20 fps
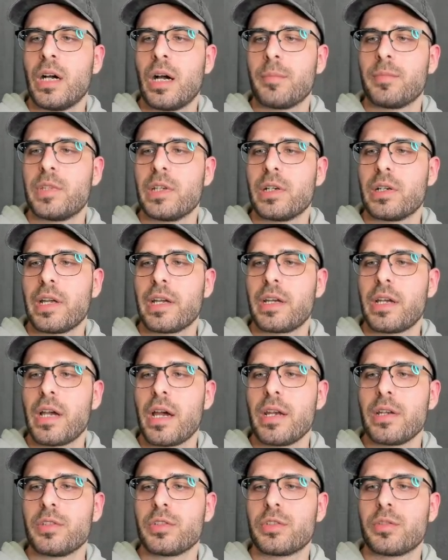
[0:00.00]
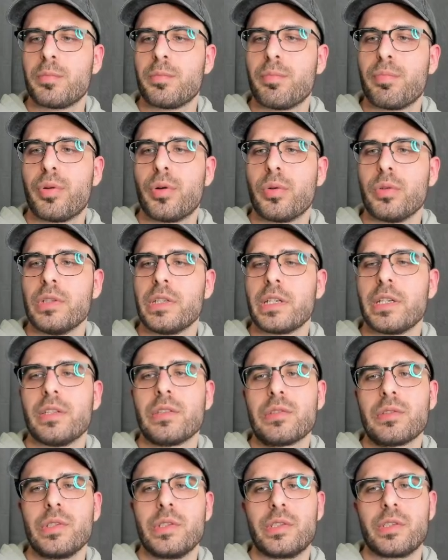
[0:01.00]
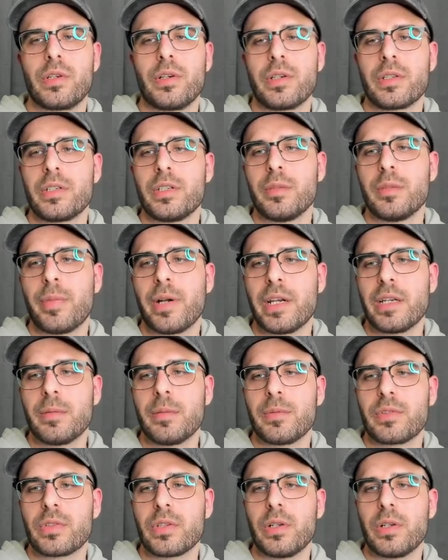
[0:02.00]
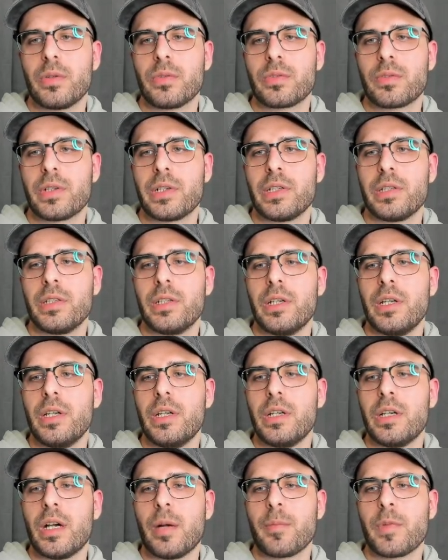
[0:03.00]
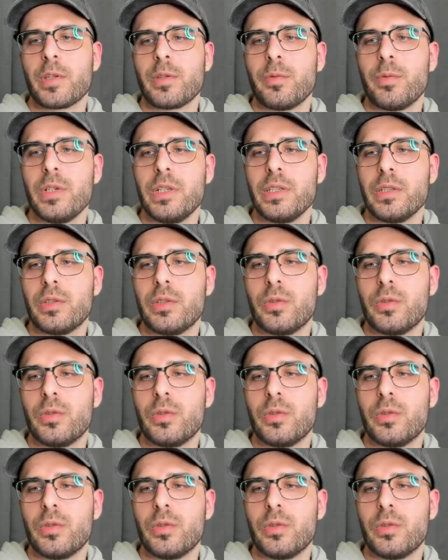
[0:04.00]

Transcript: They're like kind of just pulling into each other by themselves, right? I'm not really.